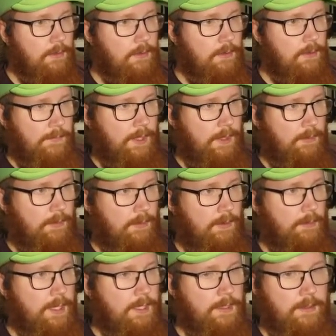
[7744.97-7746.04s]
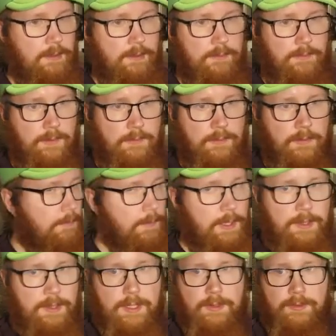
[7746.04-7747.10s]
okay. Hey, welcome back, uh, Fifi.
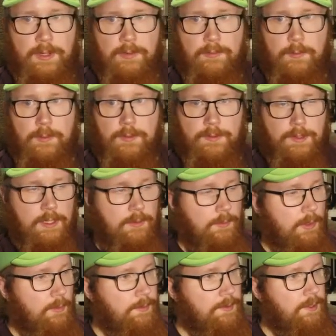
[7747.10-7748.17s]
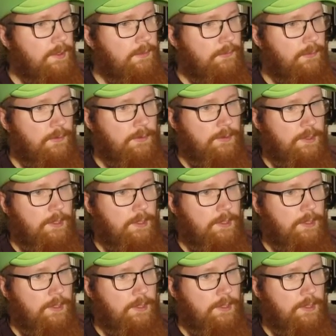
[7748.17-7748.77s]
Man, thanks to everyone who's here. We're almost at the first